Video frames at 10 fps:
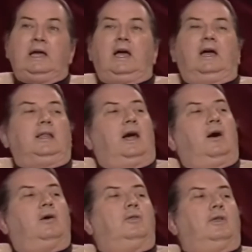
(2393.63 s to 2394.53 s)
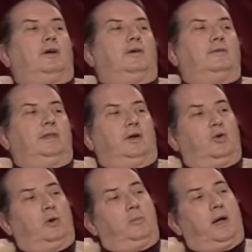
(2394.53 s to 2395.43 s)
and now they're
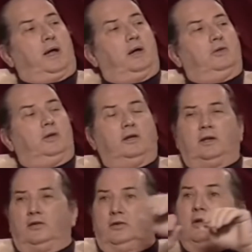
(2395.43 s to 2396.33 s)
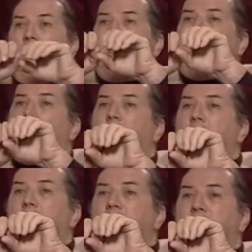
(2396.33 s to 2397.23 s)
going back out into the desert, and all
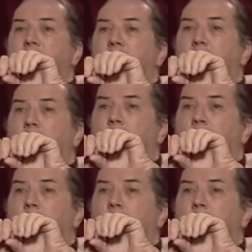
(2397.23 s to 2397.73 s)
of a sudden they went